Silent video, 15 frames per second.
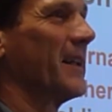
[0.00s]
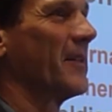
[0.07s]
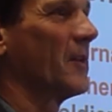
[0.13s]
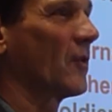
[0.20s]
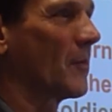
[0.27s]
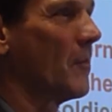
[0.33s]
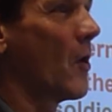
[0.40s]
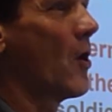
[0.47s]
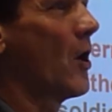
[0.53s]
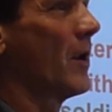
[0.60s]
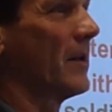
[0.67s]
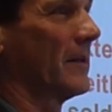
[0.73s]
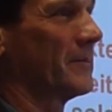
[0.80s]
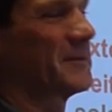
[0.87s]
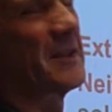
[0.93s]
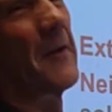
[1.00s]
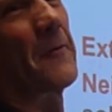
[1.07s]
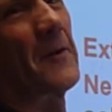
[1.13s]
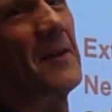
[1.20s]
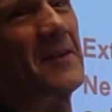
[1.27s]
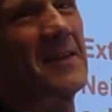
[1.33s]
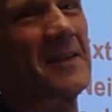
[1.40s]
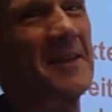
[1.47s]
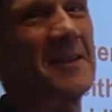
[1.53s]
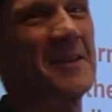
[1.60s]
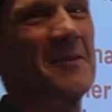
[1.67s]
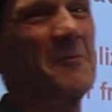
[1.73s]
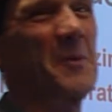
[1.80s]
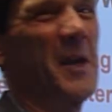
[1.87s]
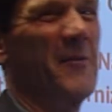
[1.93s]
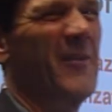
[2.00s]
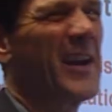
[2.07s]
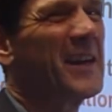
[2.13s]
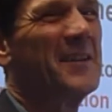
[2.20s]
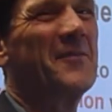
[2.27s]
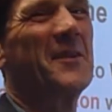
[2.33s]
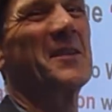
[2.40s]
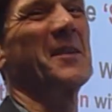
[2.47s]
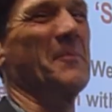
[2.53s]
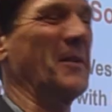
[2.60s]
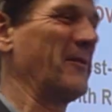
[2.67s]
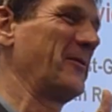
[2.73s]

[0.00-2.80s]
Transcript: the small differences were very visible